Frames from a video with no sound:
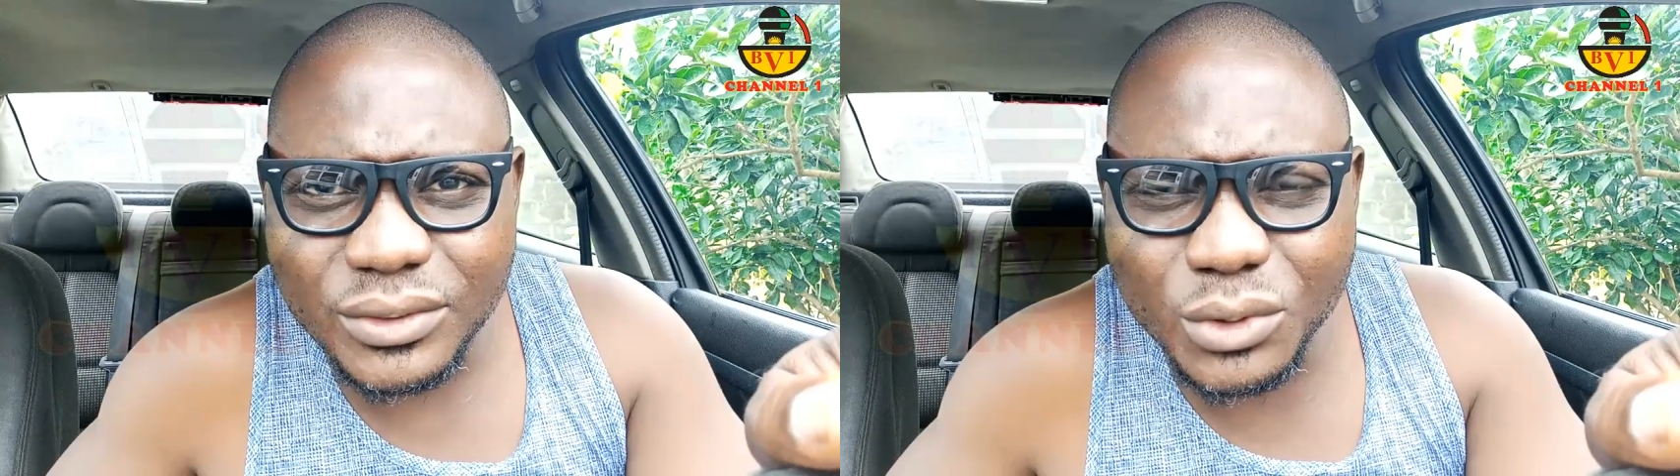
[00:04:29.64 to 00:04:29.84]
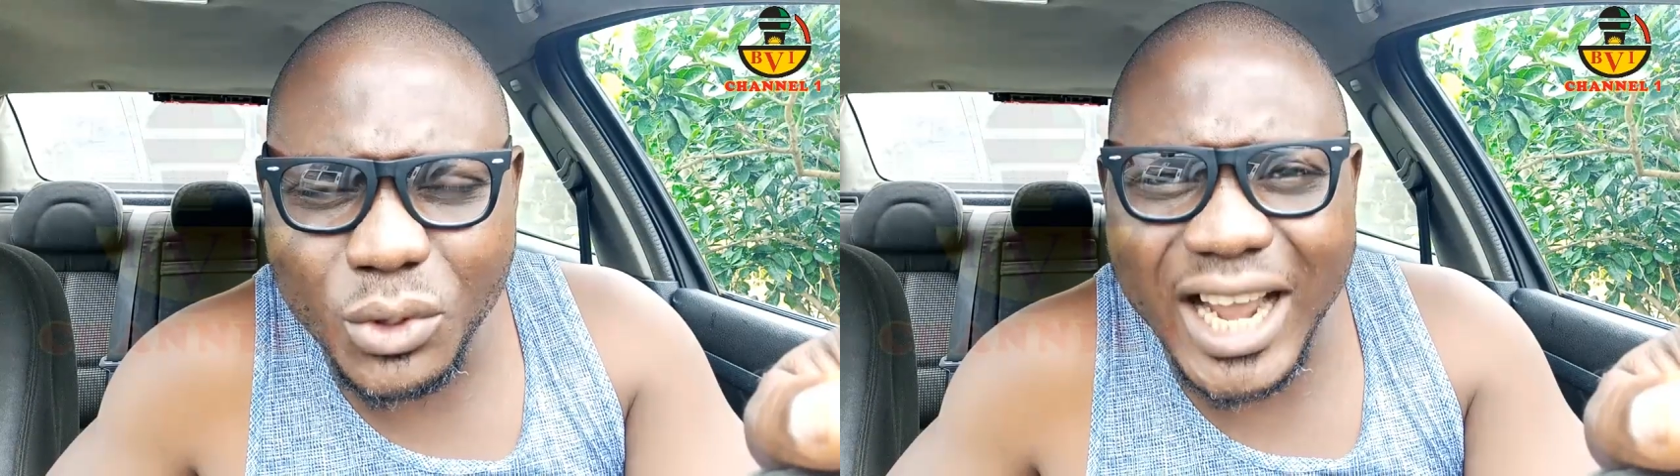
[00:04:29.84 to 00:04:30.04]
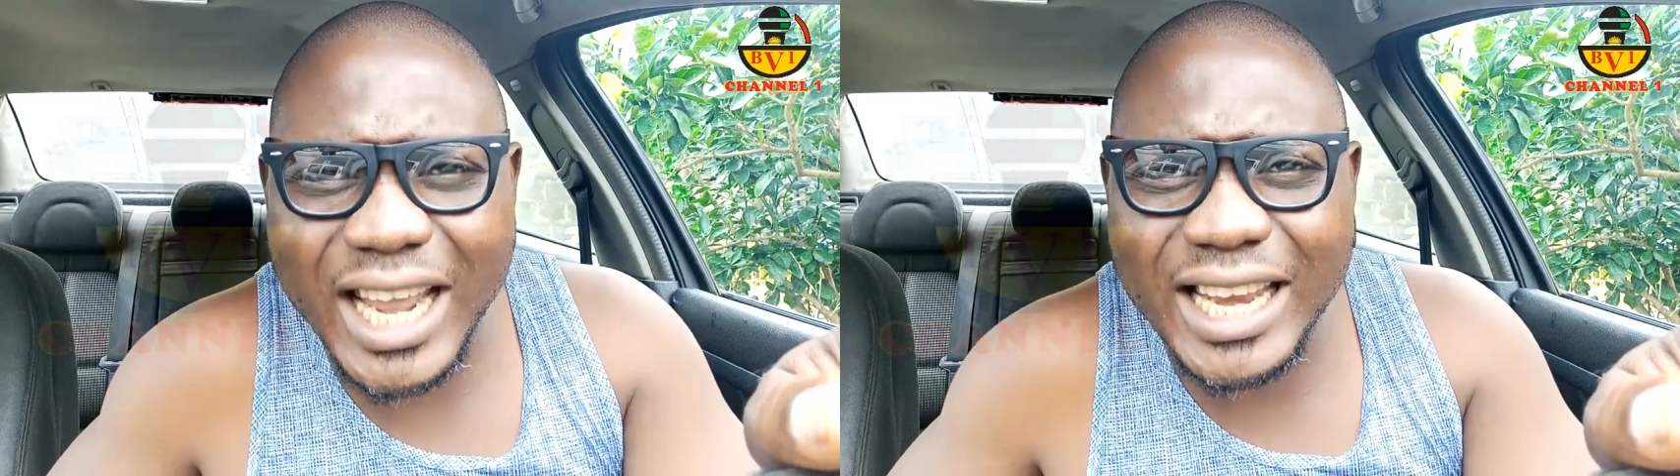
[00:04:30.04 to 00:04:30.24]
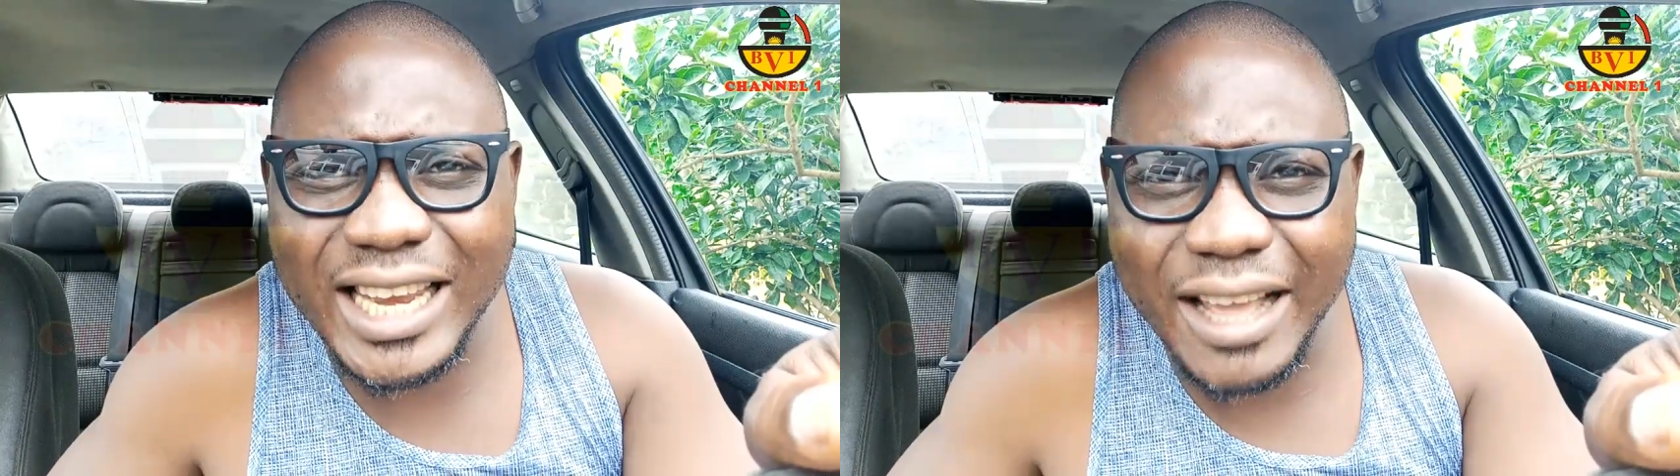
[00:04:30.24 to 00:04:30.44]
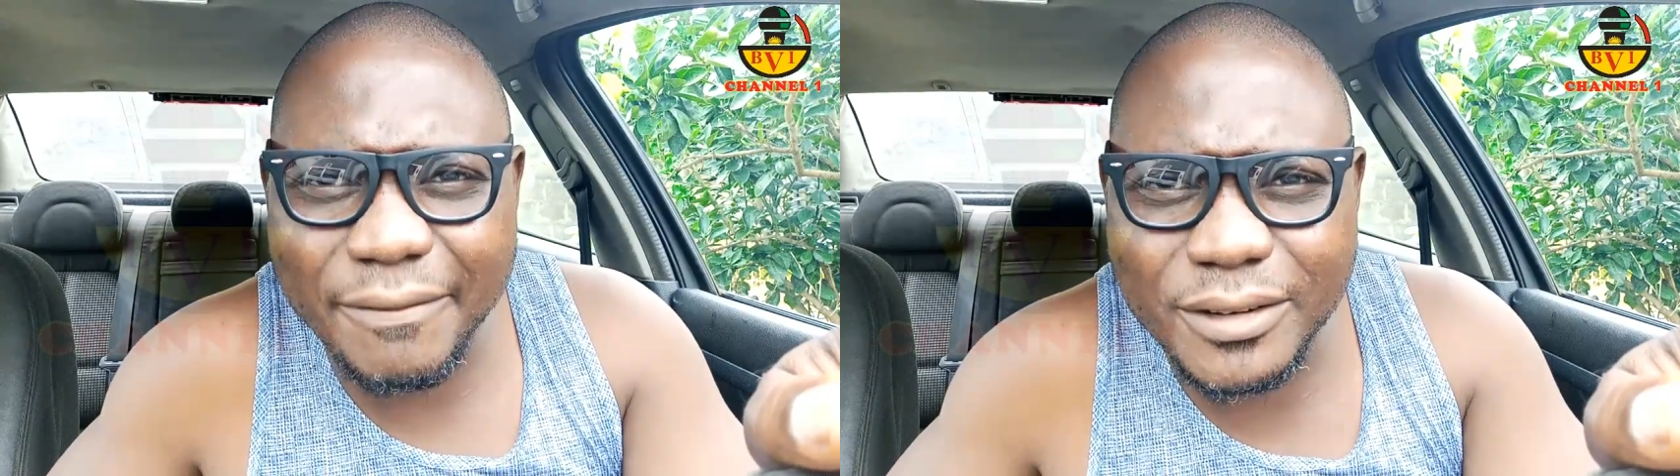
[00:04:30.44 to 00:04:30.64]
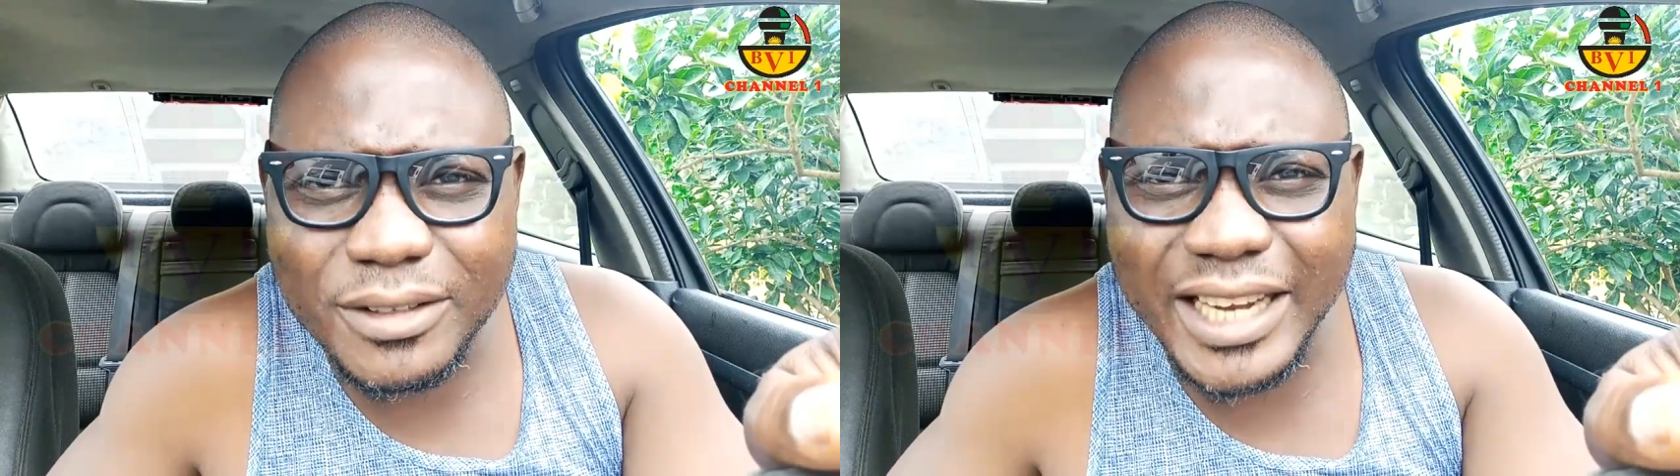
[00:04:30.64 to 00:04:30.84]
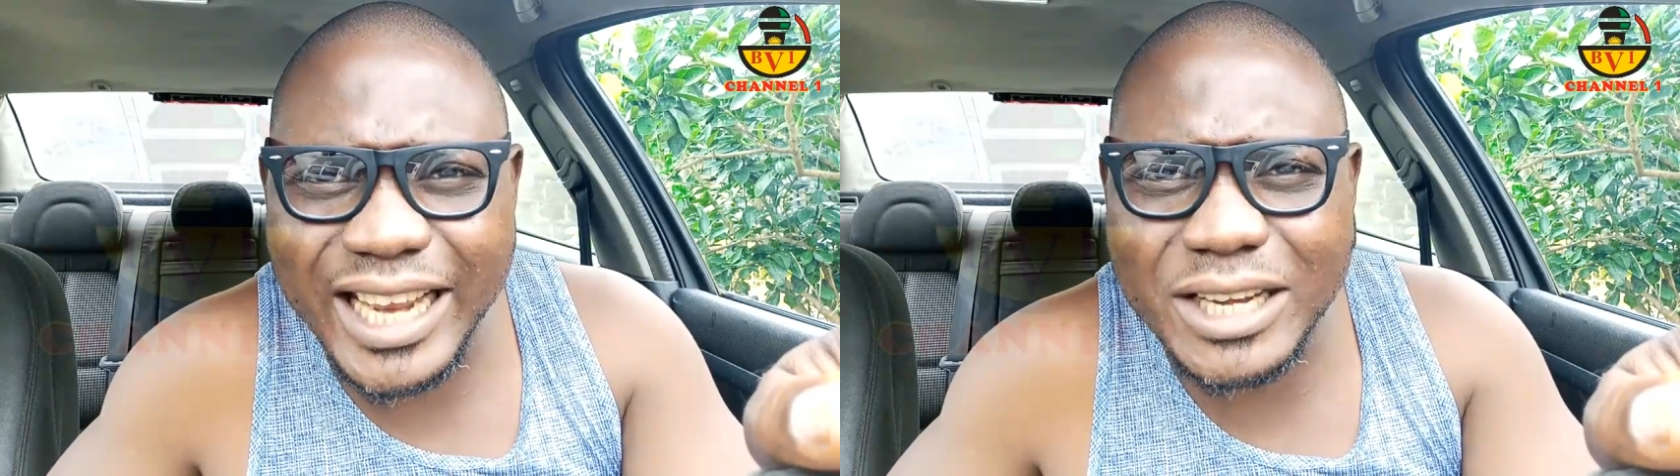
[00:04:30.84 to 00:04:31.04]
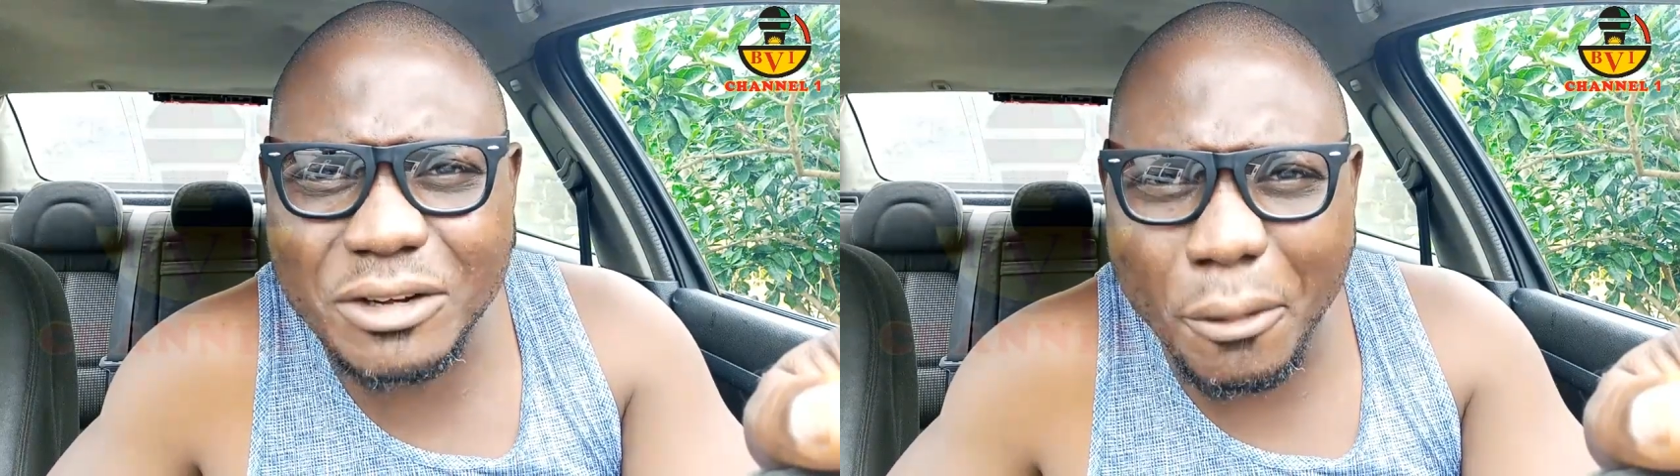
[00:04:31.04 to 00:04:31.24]
You are 11
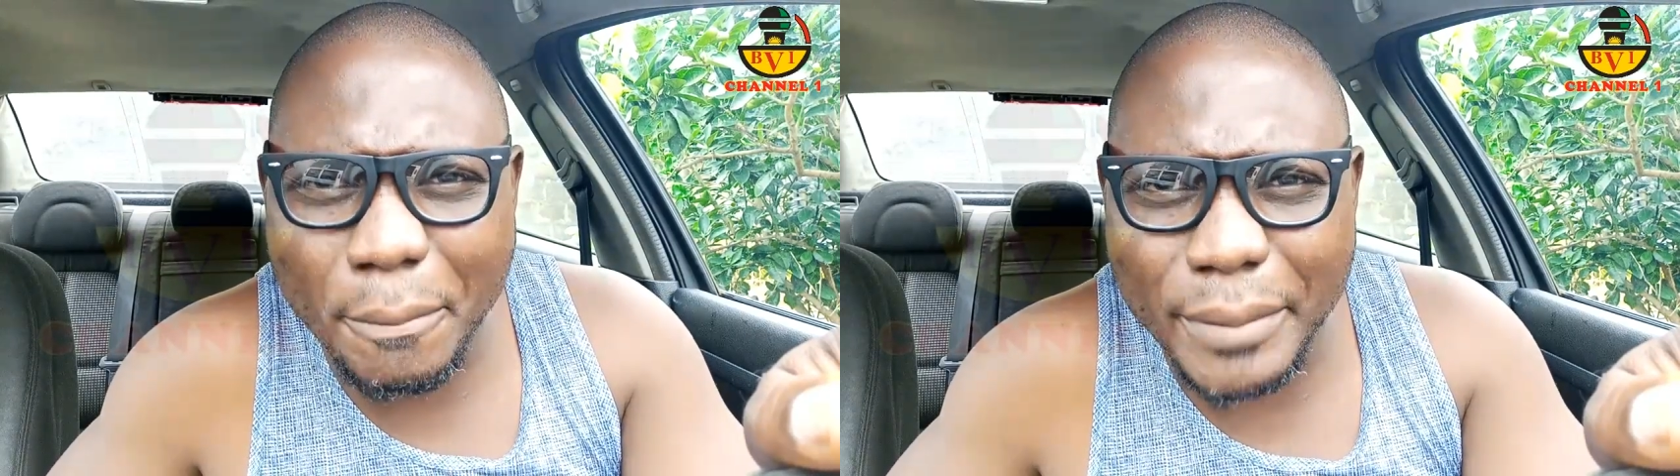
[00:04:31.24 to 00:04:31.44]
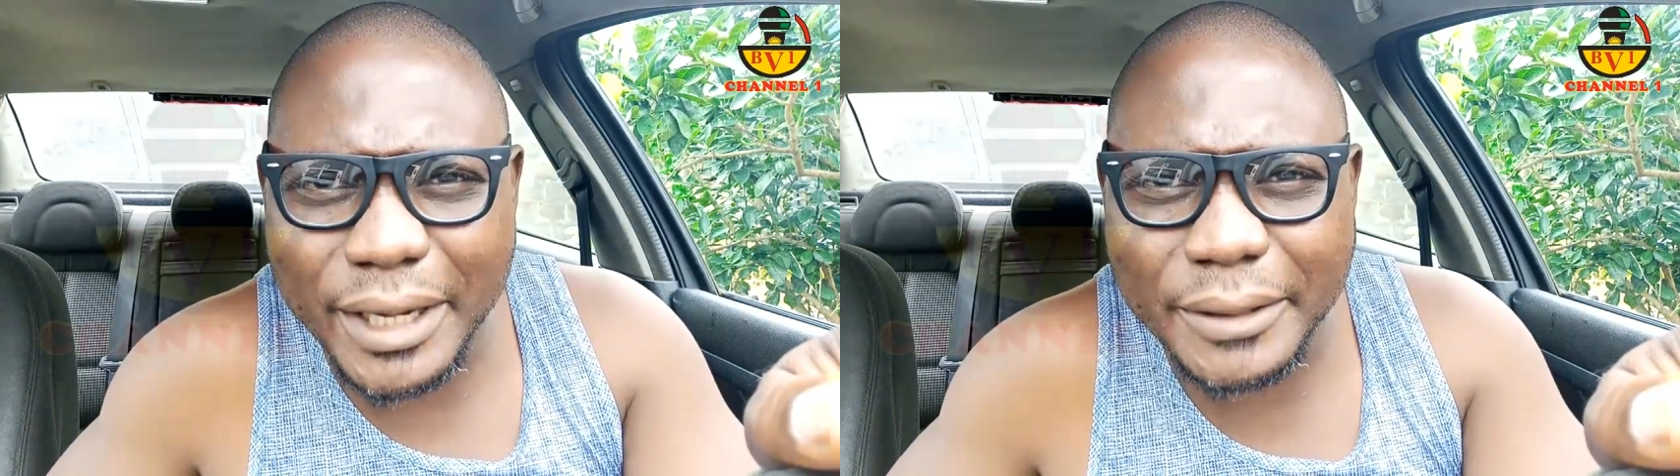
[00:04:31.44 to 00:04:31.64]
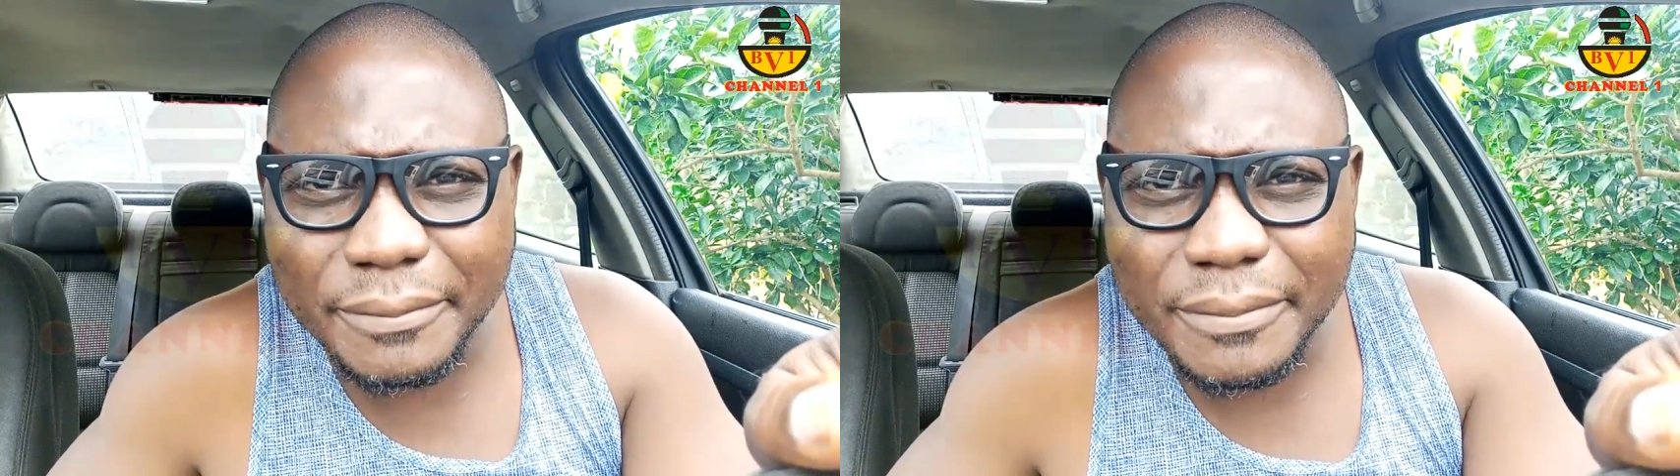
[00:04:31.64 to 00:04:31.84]
in number,